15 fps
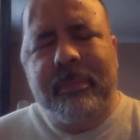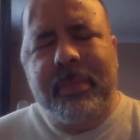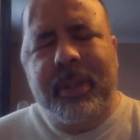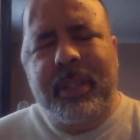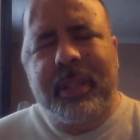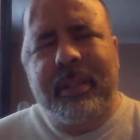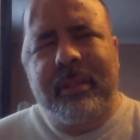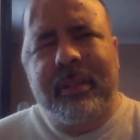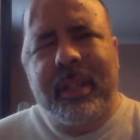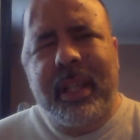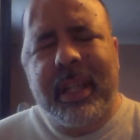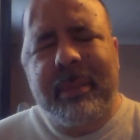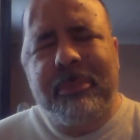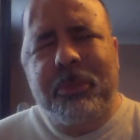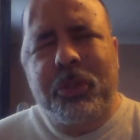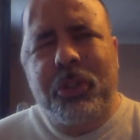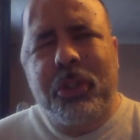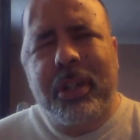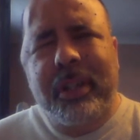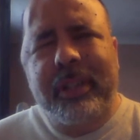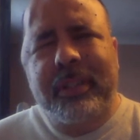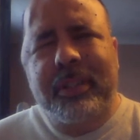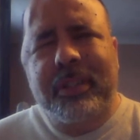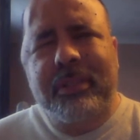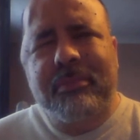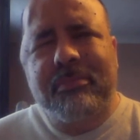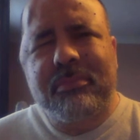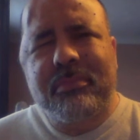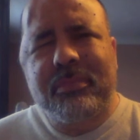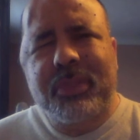But I am trying
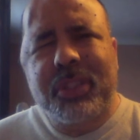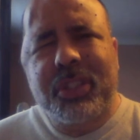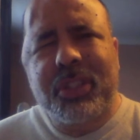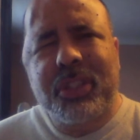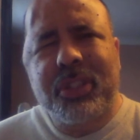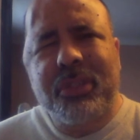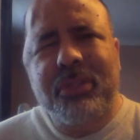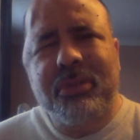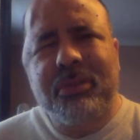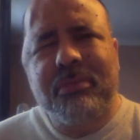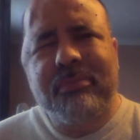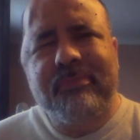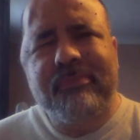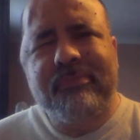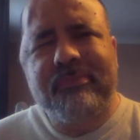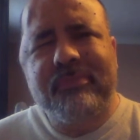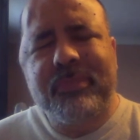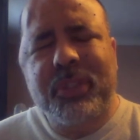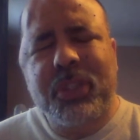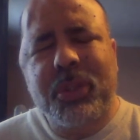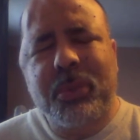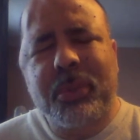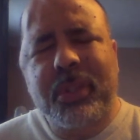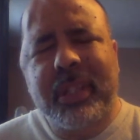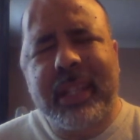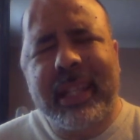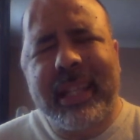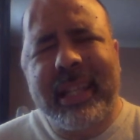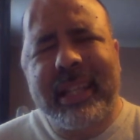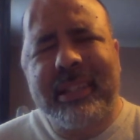to do what I
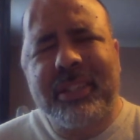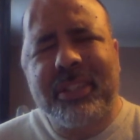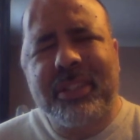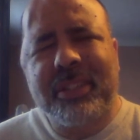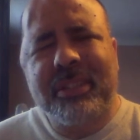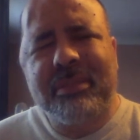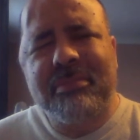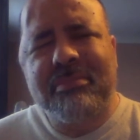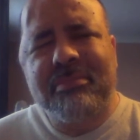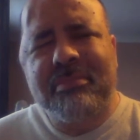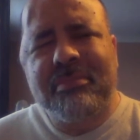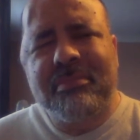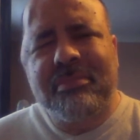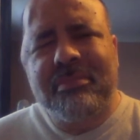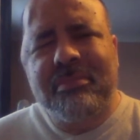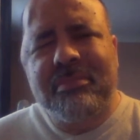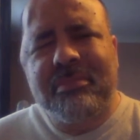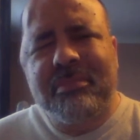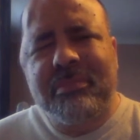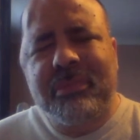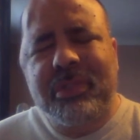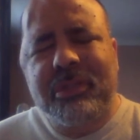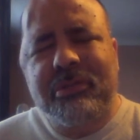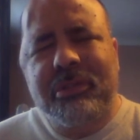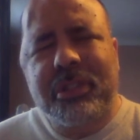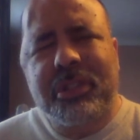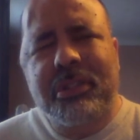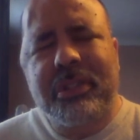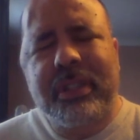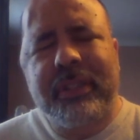can to
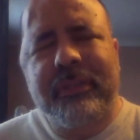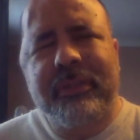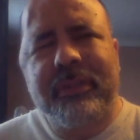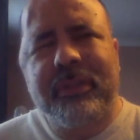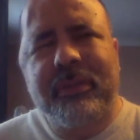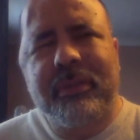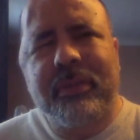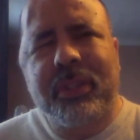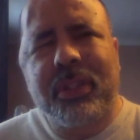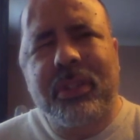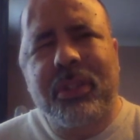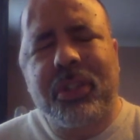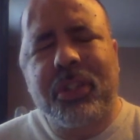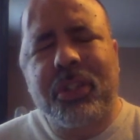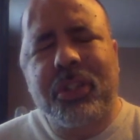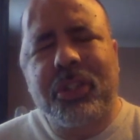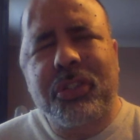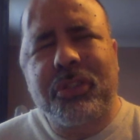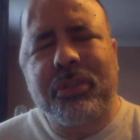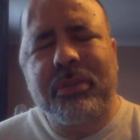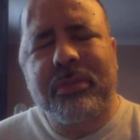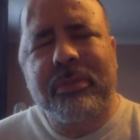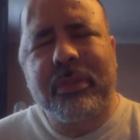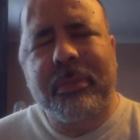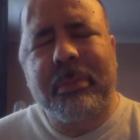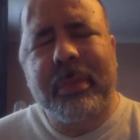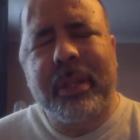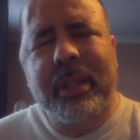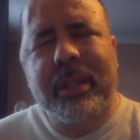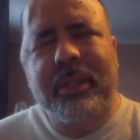retrieve knowledge from
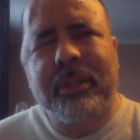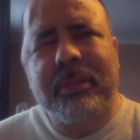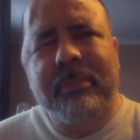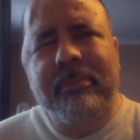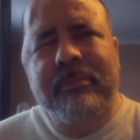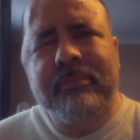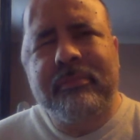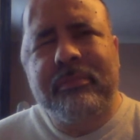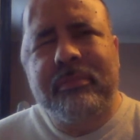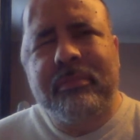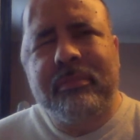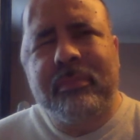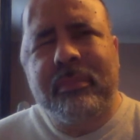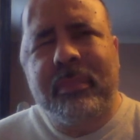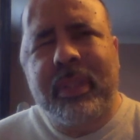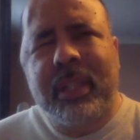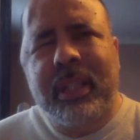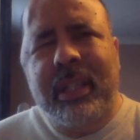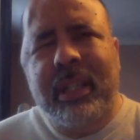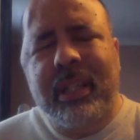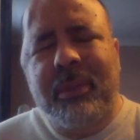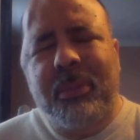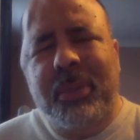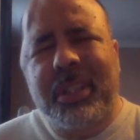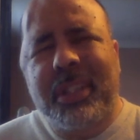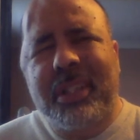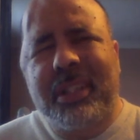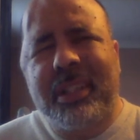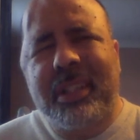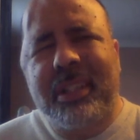my head. And one
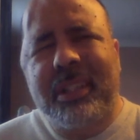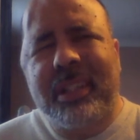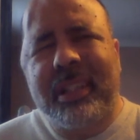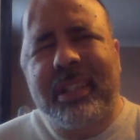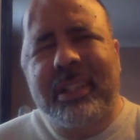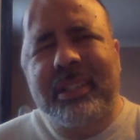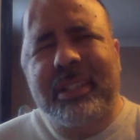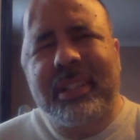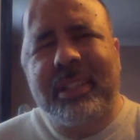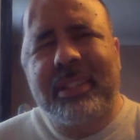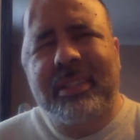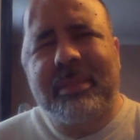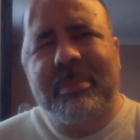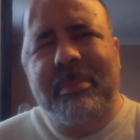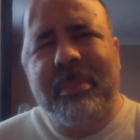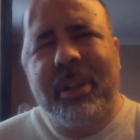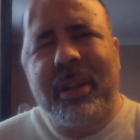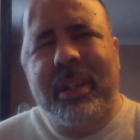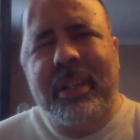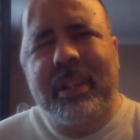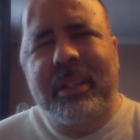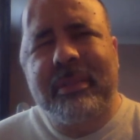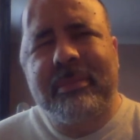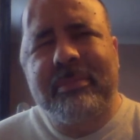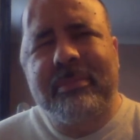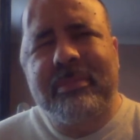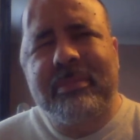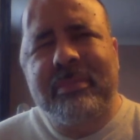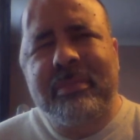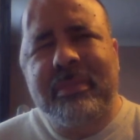of the things is my
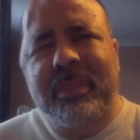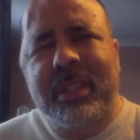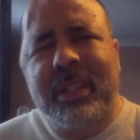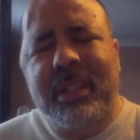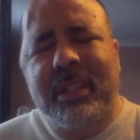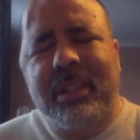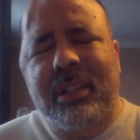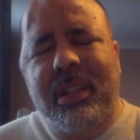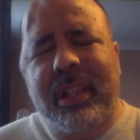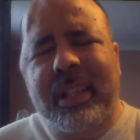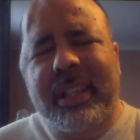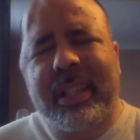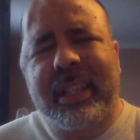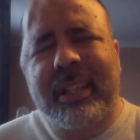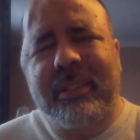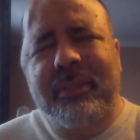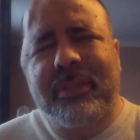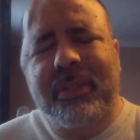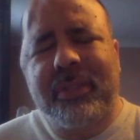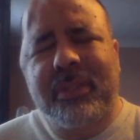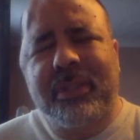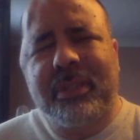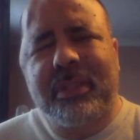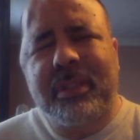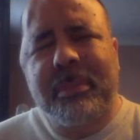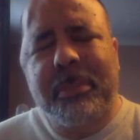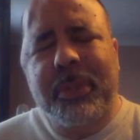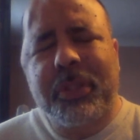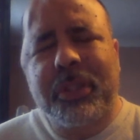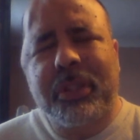liking for the
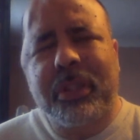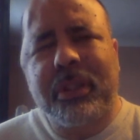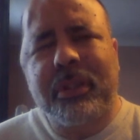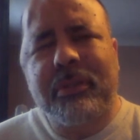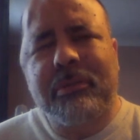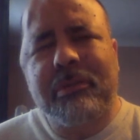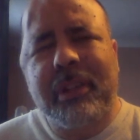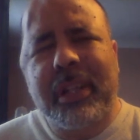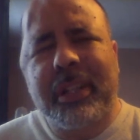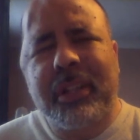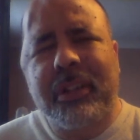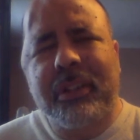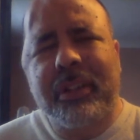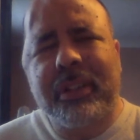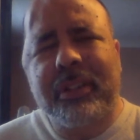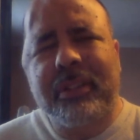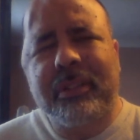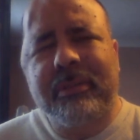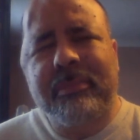music of Radiohead